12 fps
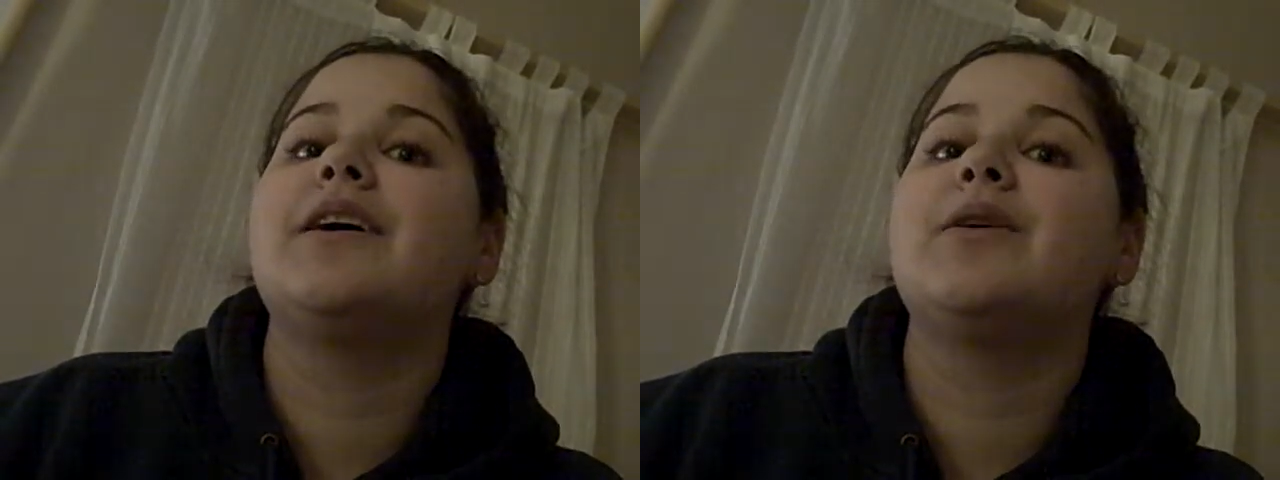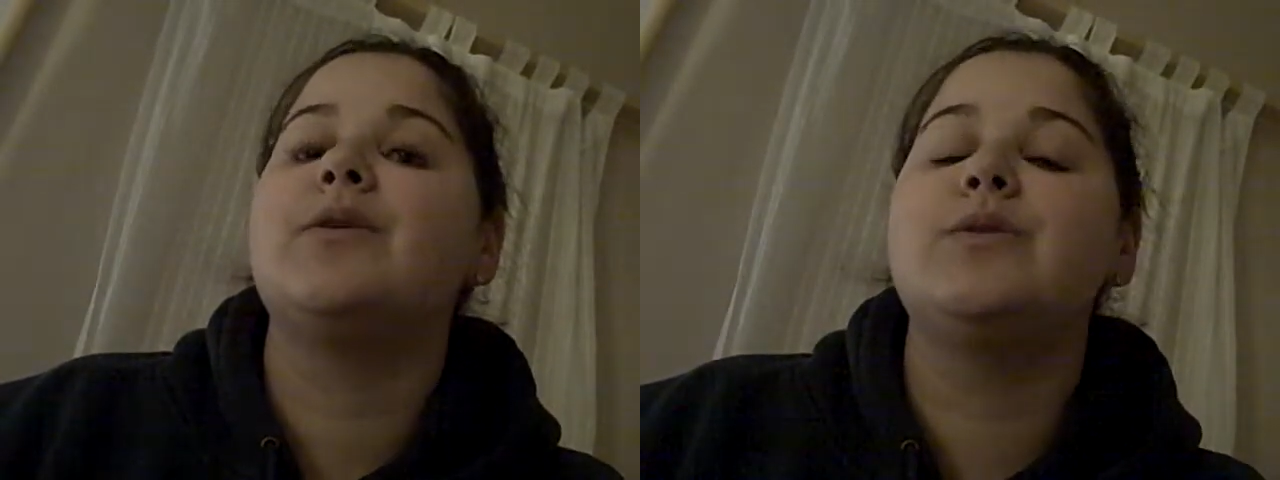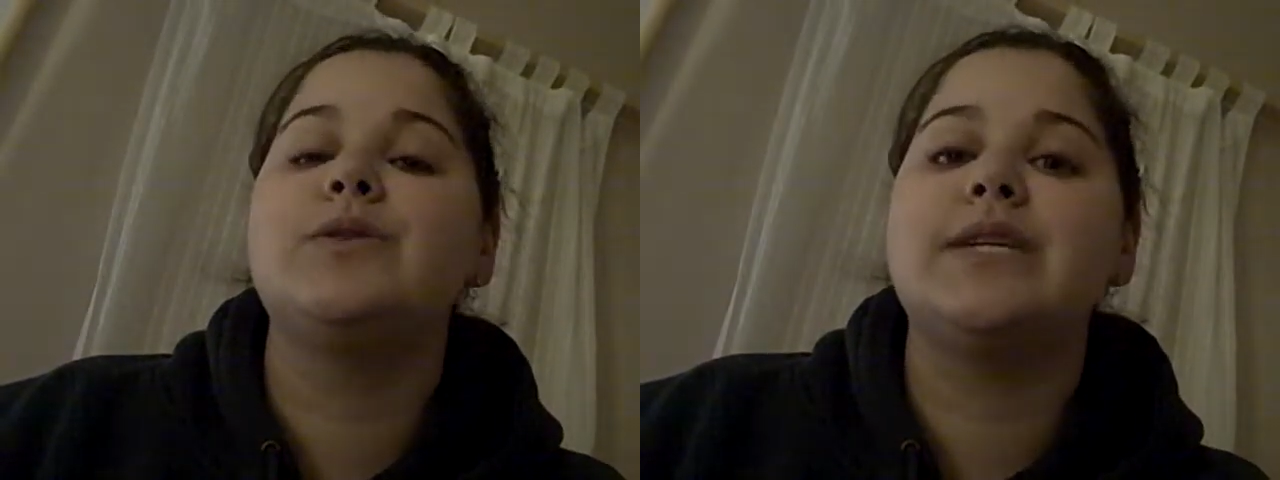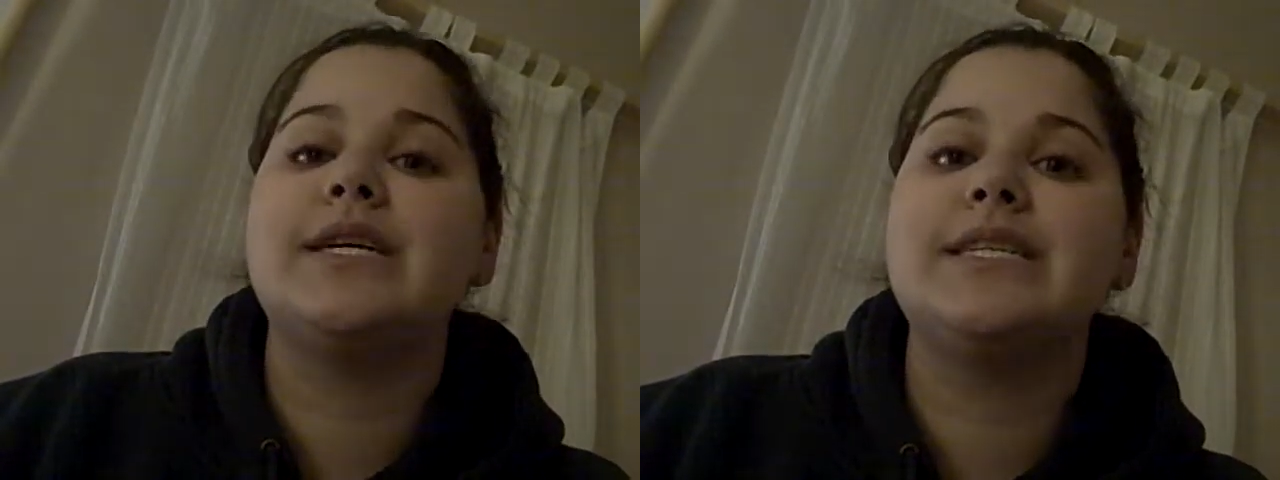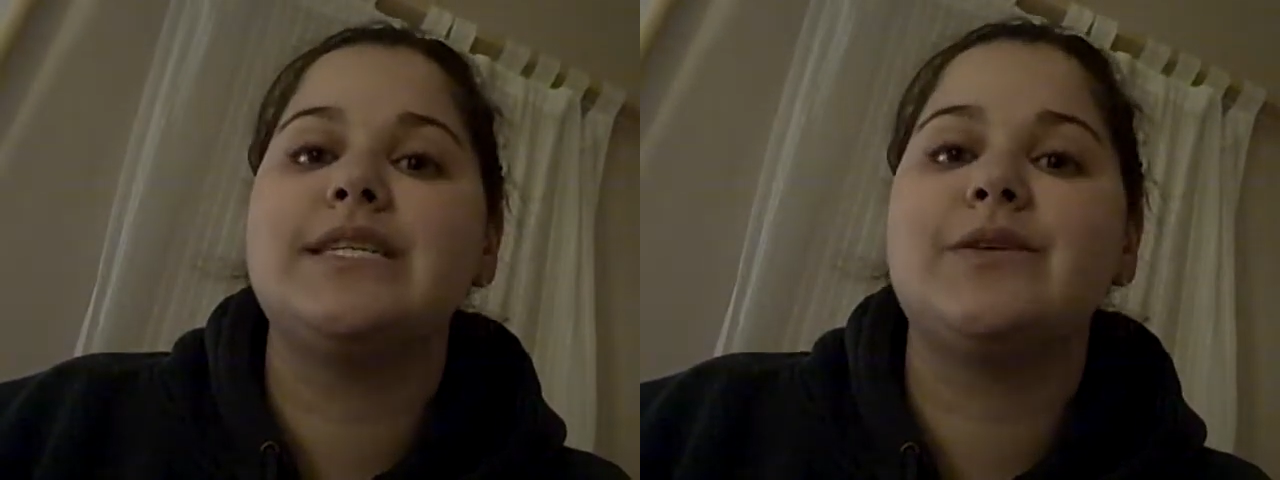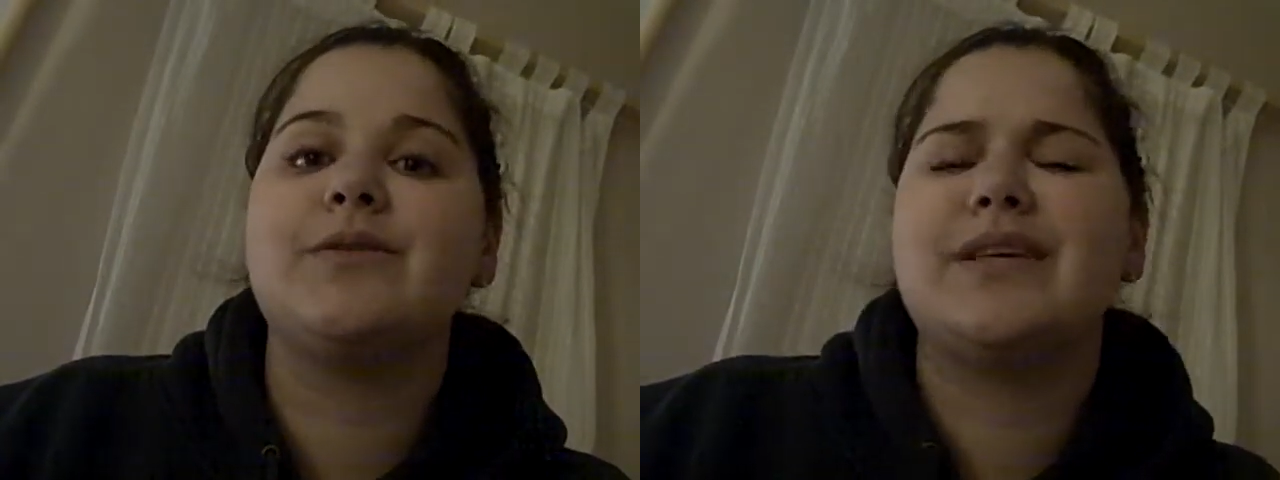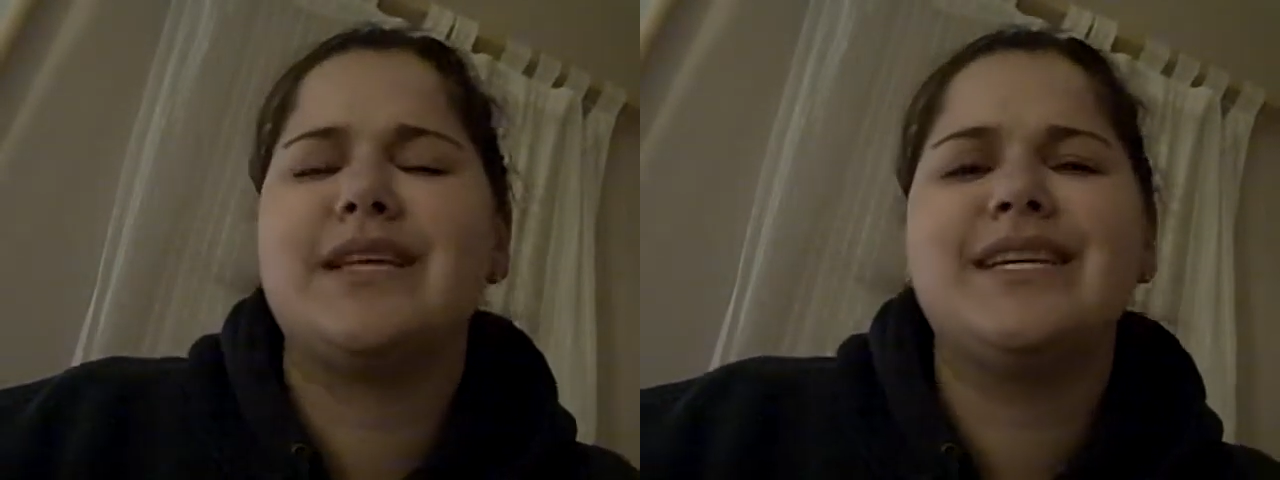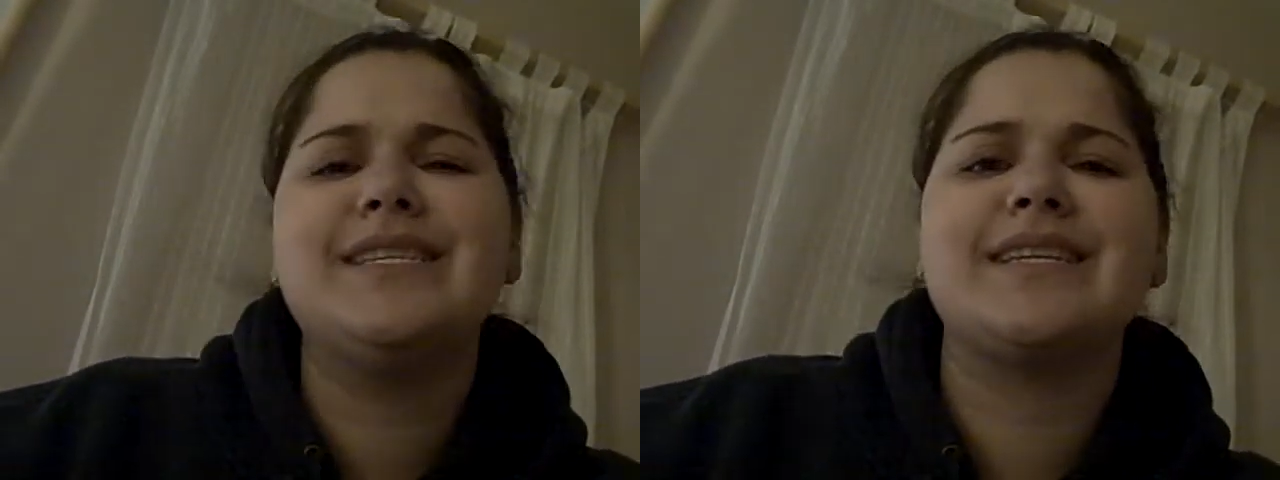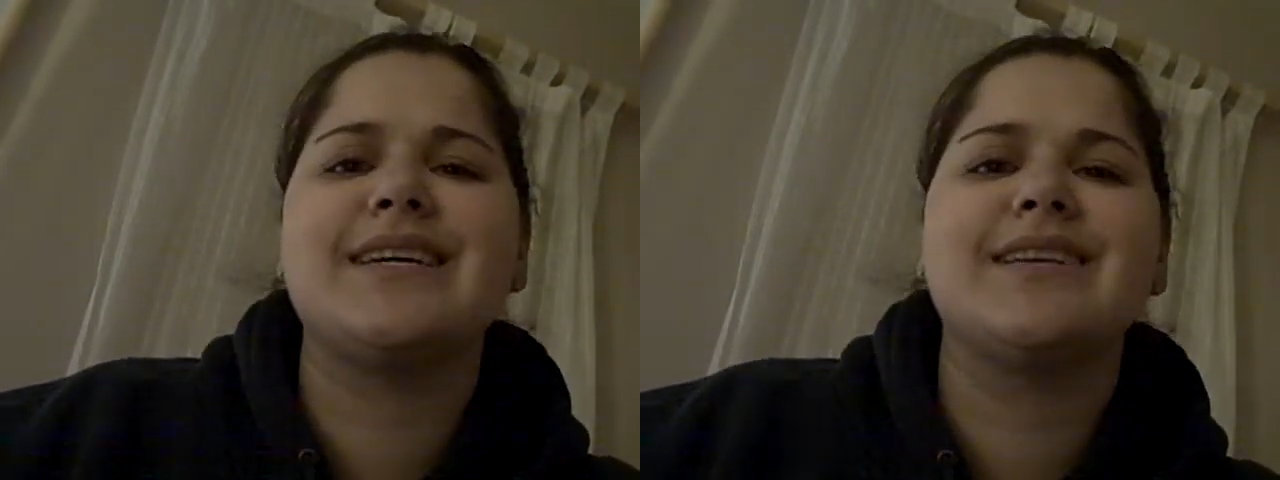whose idea really
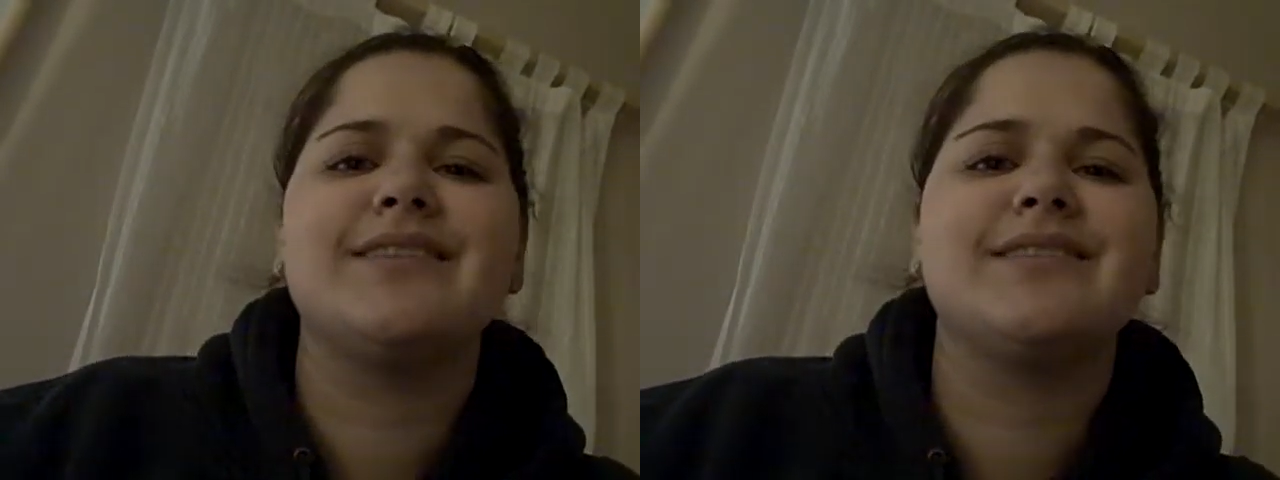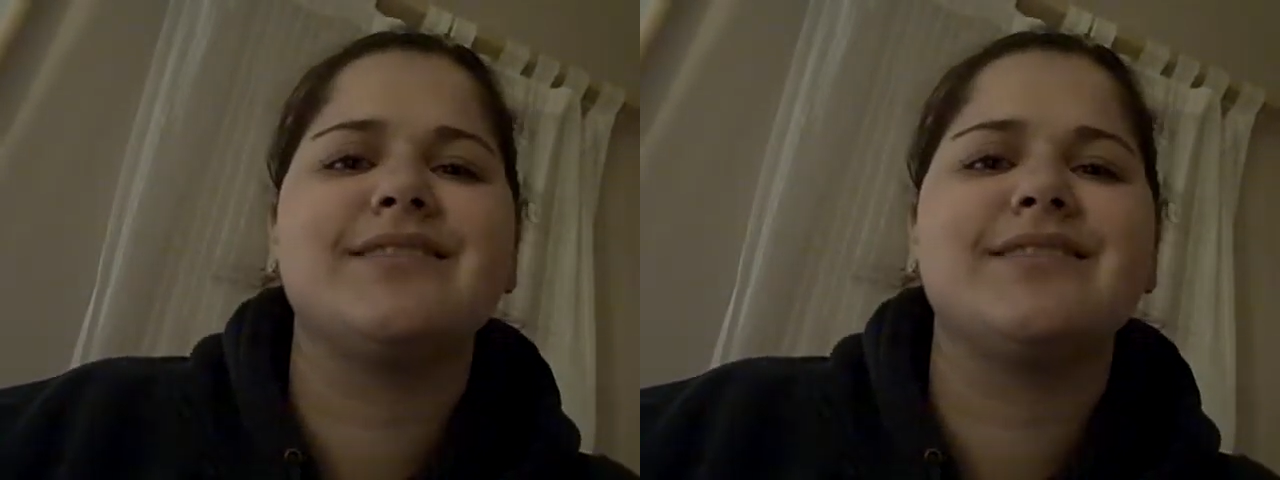is it?